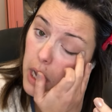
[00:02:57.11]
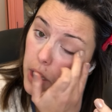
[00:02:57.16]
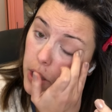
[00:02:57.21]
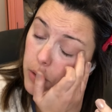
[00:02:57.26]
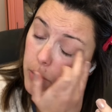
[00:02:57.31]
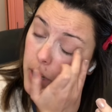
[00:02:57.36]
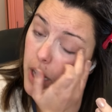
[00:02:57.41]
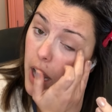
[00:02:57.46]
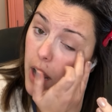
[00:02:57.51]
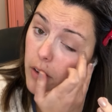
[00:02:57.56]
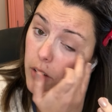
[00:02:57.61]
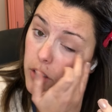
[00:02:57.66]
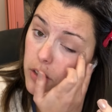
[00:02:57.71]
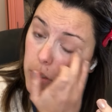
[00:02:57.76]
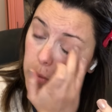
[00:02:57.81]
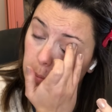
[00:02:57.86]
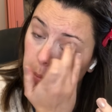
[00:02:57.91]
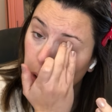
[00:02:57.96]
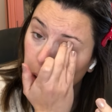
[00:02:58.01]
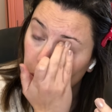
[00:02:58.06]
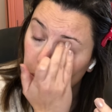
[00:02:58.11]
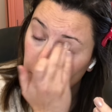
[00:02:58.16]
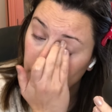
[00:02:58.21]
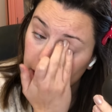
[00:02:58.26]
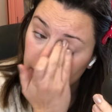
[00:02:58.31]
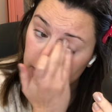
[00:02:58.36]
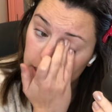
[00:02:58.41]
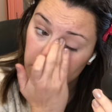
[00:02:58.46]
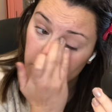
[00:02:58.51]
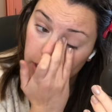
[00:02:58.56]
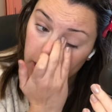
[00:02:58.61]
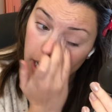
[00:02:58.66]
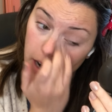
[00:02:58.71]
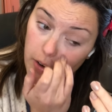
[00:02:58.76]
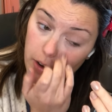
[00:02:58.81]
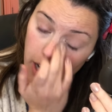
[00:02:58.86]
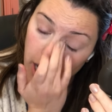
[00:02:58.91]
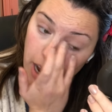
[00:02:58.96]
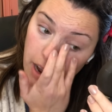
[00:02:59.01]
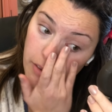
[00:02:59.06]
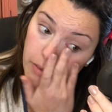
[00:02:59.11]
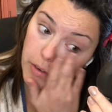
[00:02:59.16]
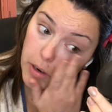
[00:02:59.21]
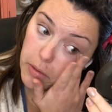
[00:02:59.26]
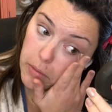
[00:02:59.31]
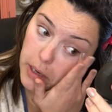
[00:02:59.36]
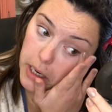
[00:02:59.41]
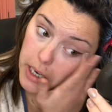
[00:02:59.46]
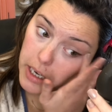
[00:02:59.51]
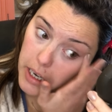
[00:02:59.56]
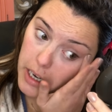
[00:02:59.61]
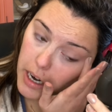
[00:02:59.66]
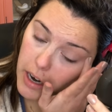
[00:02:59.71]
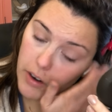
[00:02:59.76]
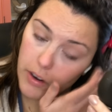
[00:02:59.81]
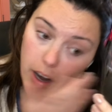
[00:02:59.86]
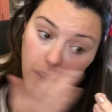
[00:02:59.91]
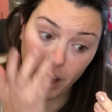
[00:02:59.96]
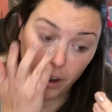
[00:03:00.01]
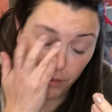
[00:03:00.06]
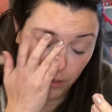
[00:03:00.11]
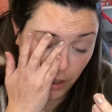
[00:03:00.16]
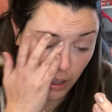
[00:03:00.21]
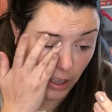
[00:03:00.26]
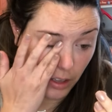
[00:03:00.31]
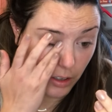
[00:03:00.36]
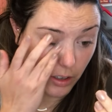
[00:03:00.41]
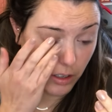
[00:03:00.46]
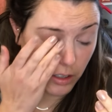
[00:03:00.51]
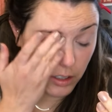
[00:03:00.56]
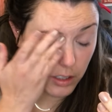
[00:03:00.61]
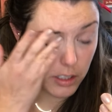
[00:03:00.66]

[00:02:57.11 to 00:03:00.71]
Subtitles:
3 hours both ways, so an hour and a half one way and an hour and a half the other.